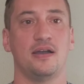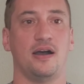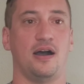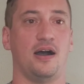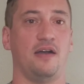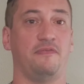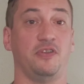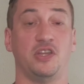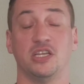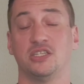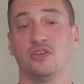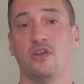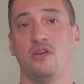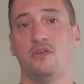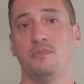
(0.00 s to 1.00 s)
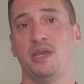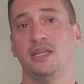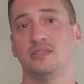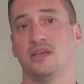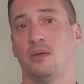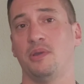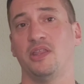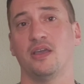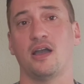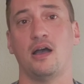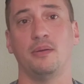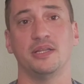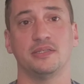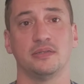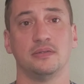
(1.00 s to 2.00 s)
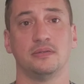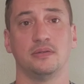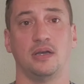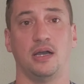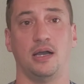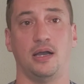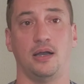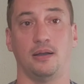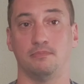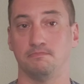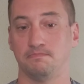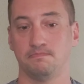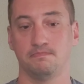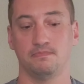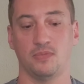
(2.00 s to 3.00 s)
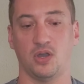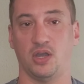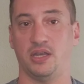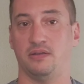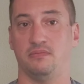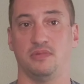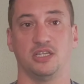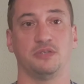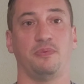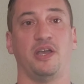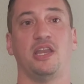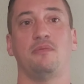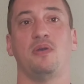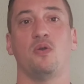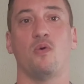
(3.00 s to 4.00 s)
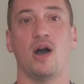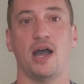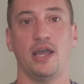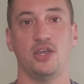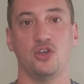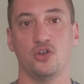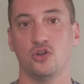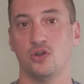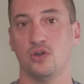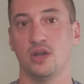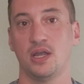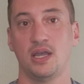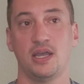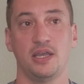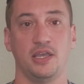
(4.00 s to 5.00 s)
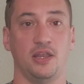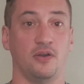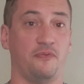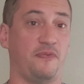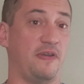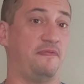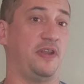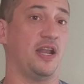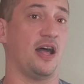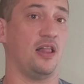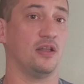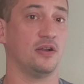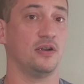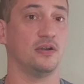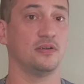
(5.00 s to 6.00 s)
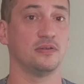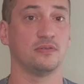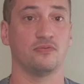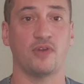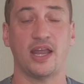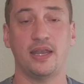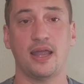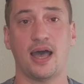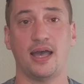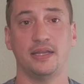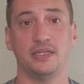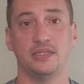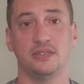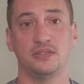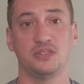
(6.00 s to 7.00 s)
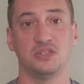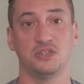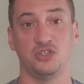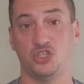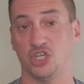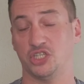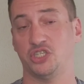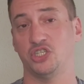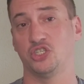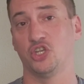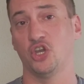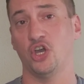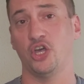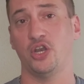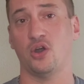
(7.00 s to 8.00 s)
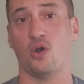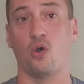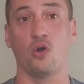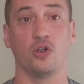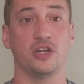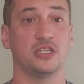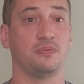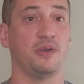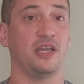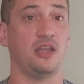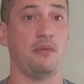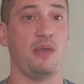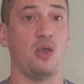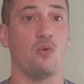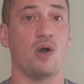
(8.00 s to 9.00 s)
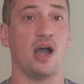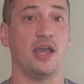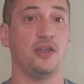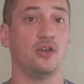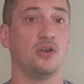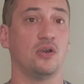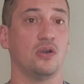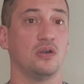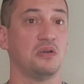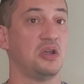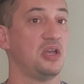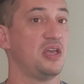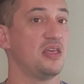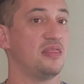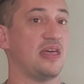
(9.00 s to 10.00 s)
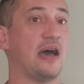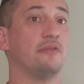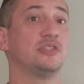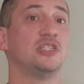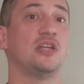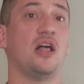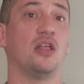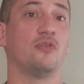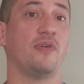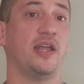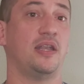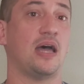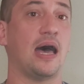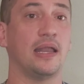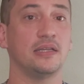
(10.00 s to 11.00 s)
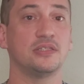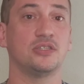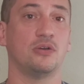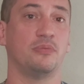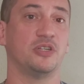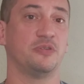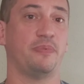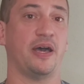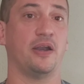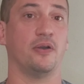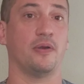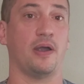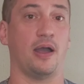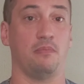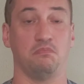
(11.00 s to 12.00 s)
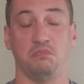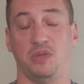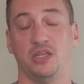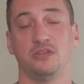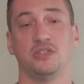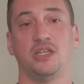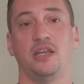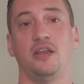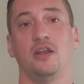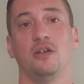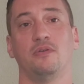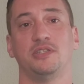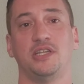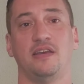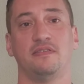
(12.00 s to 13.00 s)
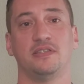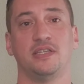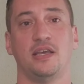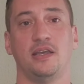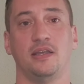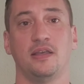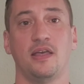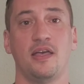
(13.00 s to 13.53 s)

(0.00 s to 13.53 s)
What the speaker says: If you disagree with me, tell me in the comments. And explain to me why your $50 red dot is just as good, or explain to me why your $1,000 red dot is so much better. I'm interested in hearing what you have to say.